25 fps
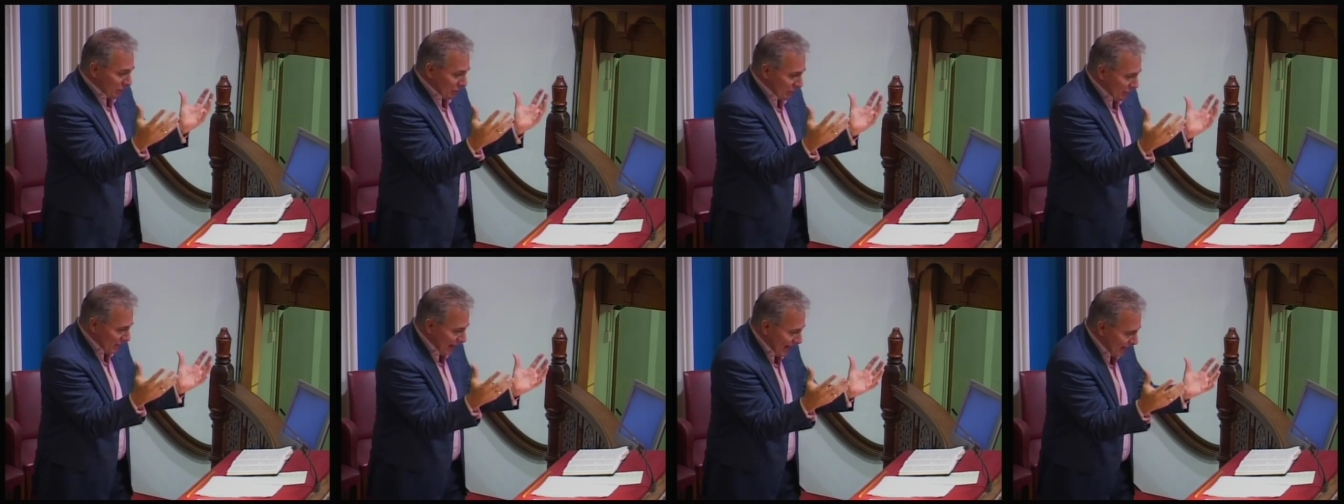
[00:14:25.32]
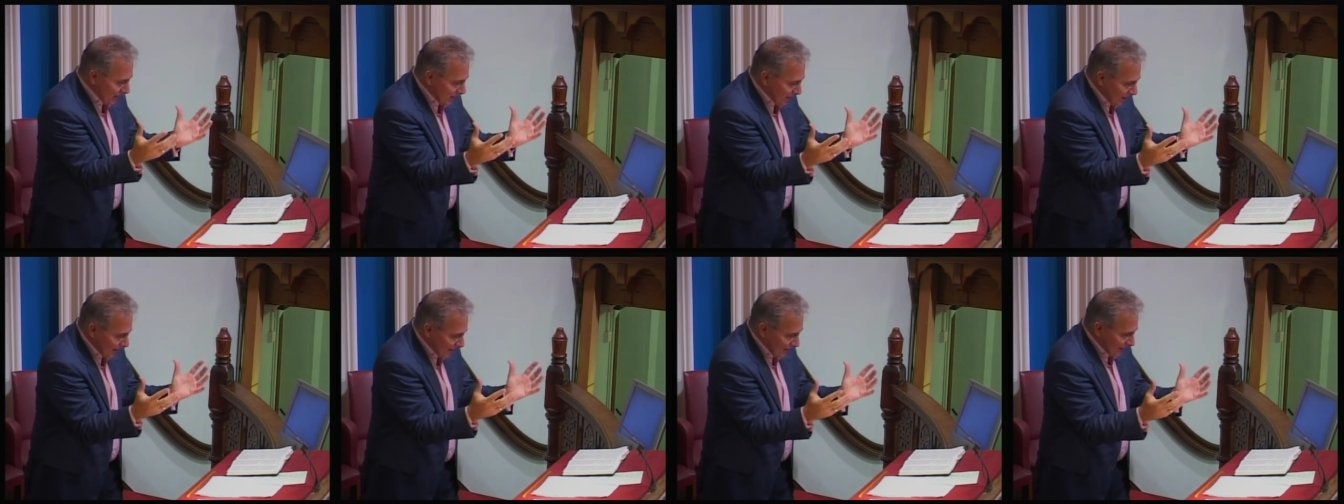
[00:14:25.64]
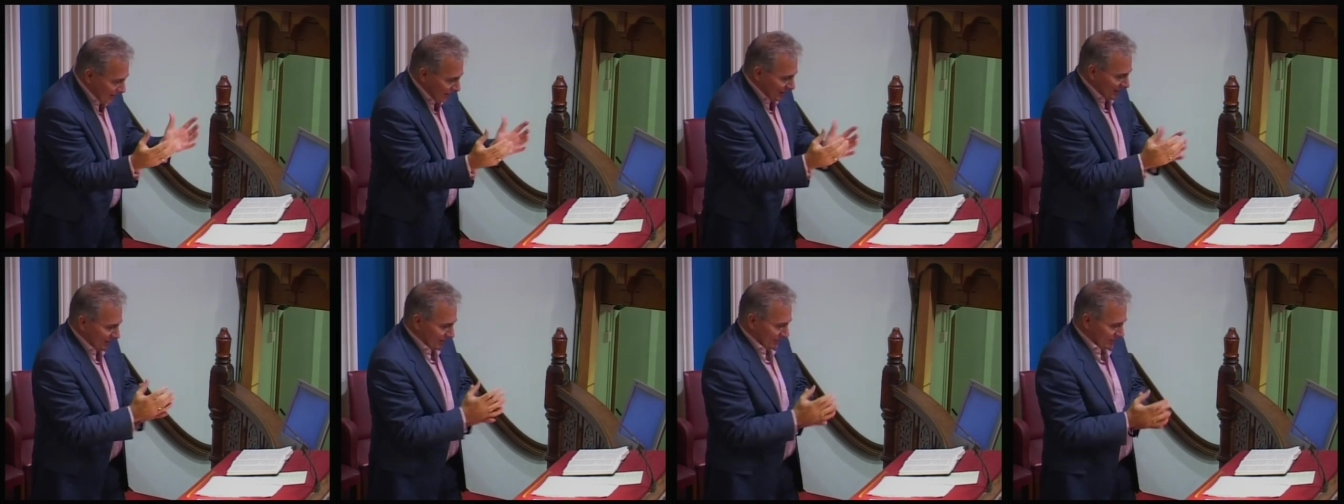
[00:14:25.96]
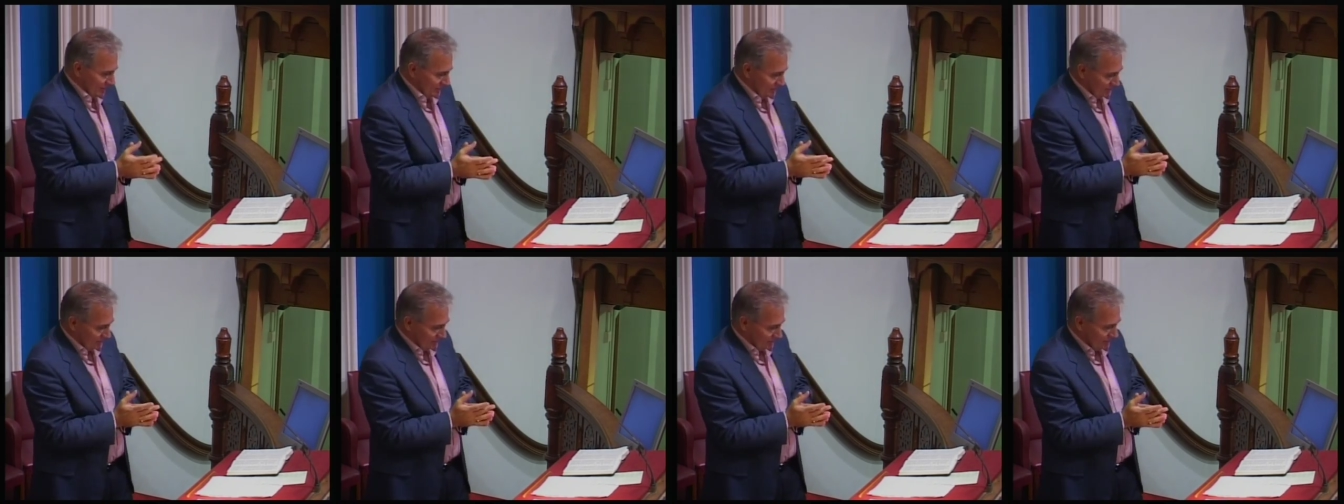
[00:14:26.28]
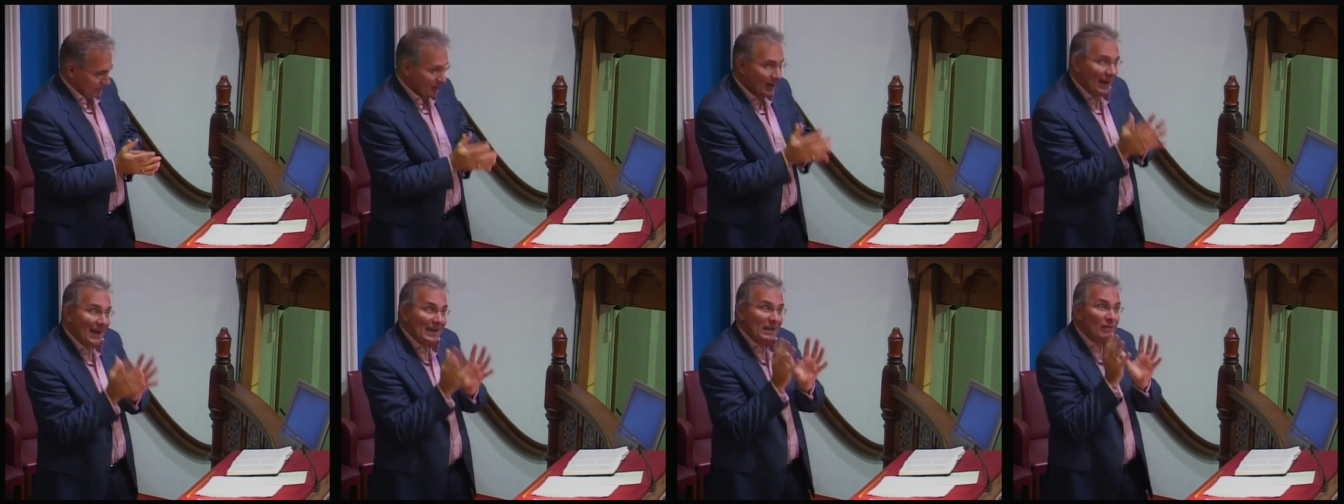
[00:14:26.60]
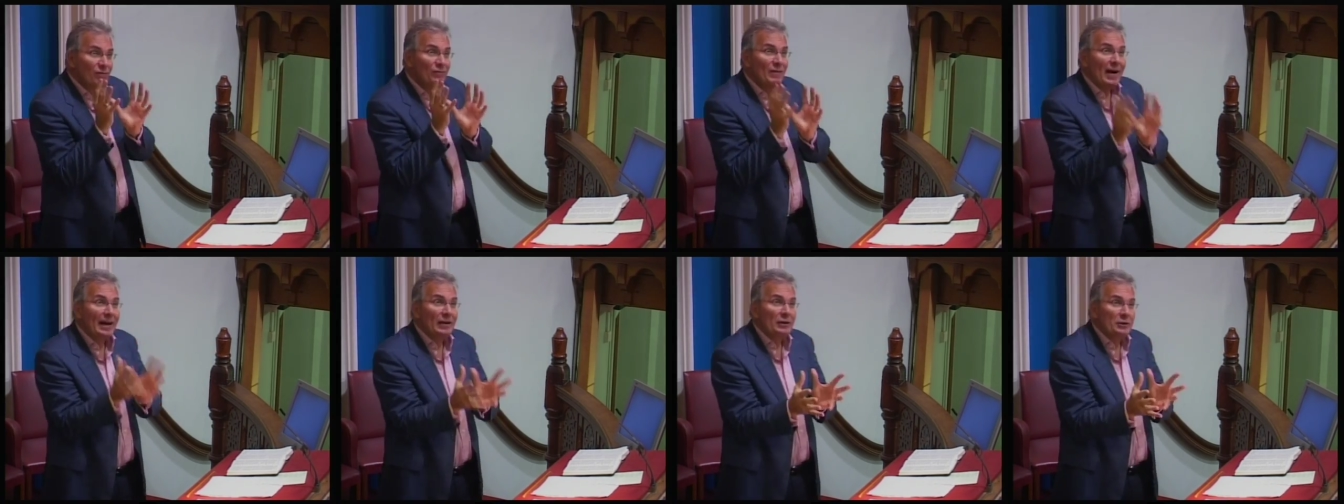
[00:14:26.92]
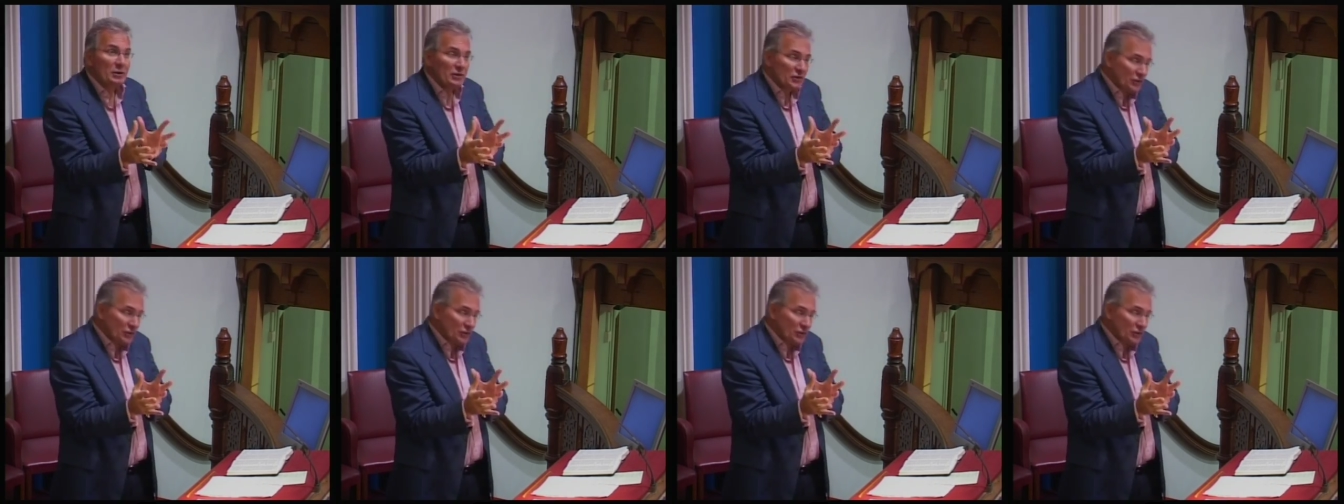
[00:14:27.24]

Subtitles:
do that. I had it valued at